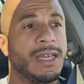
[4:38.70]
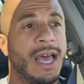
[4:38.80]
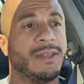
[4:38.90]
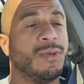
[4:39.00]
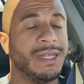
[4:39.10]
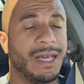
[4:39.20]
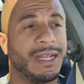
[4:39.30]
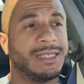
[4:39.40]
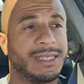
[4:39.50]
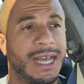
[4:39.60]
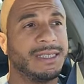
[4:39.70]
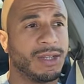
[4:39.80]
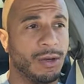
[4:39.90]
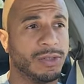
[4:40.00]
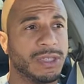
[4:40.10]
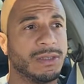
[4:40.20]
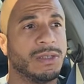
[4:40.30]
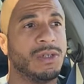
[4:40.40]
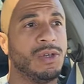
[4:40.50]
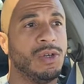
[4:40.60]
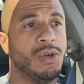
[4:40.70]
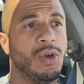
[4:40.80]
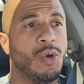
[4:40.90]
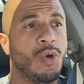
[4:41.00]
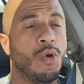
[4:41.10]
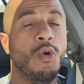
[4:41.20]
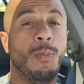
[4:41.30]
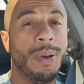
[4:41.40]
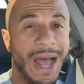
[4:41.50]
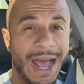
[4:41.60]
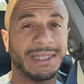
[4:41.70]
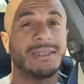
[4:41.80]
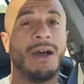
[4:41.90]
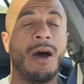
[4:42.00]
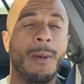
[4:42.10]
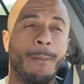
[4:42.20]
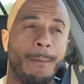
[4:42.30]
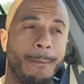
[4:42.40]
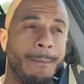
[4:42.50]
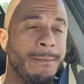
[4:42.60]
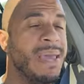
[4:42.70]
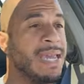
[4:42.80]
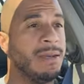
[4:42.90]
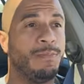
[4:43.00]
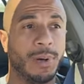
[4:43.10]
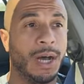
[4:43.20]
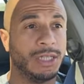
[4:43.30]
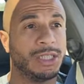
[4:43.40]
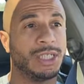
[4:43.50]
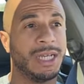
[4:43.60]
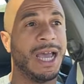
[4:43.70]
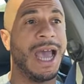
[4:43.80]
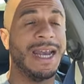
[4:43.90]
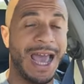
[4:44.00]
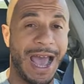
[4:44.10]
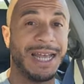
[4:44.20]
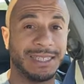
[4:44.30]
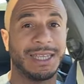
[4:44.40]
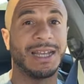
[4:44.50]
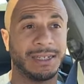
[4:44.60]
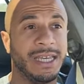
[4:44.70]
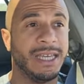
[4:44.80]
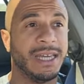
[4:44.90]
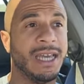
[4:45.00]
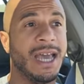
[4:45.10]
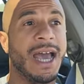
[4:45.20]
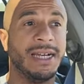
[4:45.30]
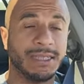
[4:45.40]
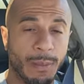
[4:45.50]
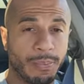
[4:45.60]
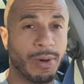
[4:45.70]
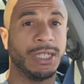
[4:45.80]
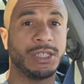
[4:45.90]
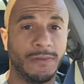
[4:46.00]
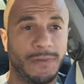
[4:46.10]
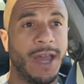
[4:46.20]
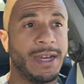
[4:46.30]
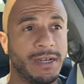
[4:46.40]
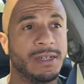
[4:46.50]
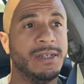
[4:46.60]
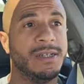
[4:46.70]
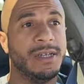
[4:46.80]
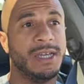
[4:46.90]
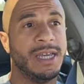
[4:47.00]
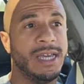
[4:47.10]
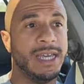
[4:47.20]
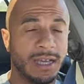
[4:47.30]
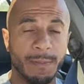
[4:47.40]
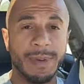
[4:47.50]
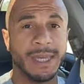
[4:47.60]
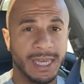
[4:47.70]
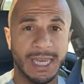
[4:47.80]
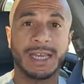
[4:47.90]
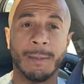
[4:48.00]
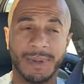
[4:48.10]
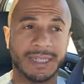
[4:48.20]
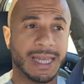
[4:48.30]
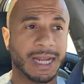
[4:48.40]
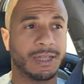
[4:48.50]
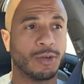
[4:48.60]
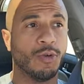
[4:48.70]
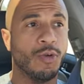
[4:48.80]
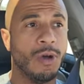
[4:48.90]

Edwin de los Santos, who packs a mean punch and has technique and is a pressure fighter, he can be technical,